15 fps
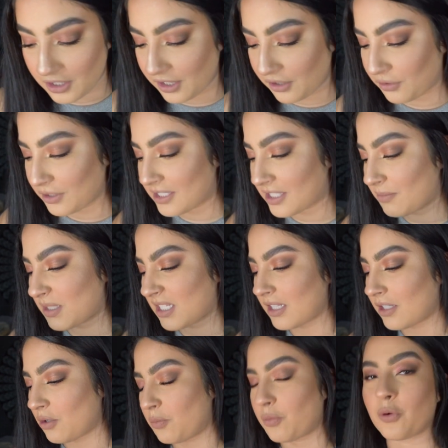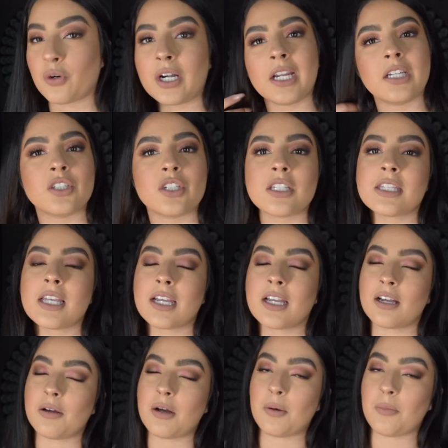I know it seems a little boring, just
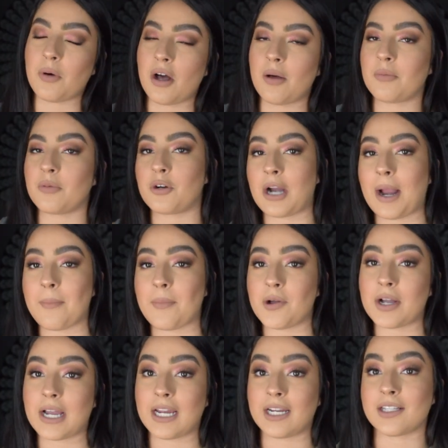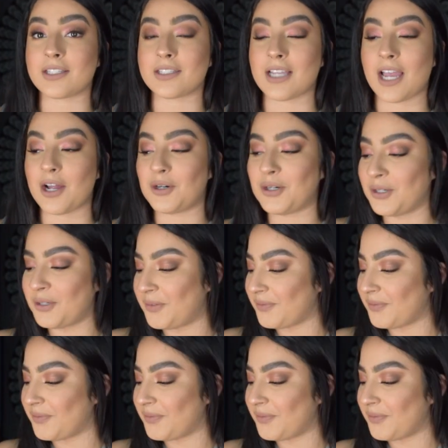like a mom, grandma kind of style,